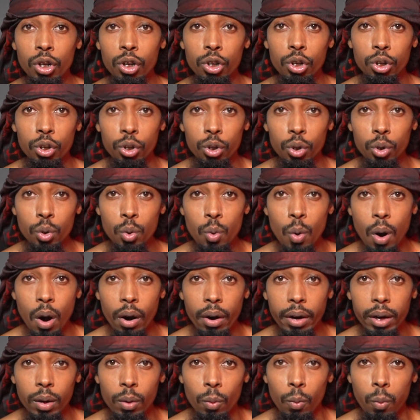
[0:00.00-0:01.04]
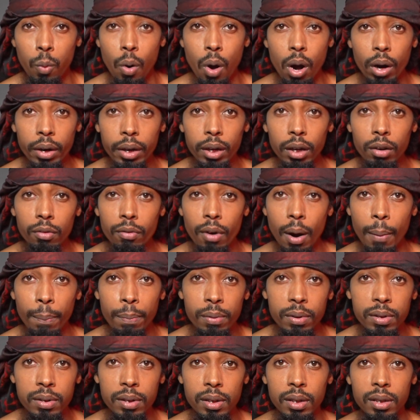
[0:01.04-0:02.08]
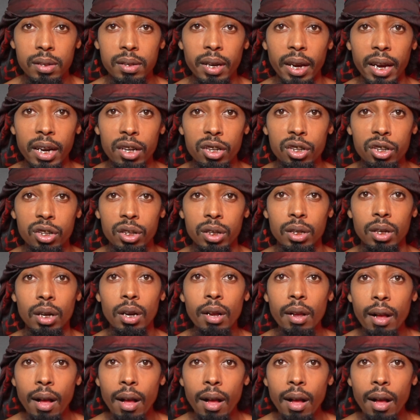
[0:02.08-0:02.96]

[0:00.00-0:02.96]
You are a walking representation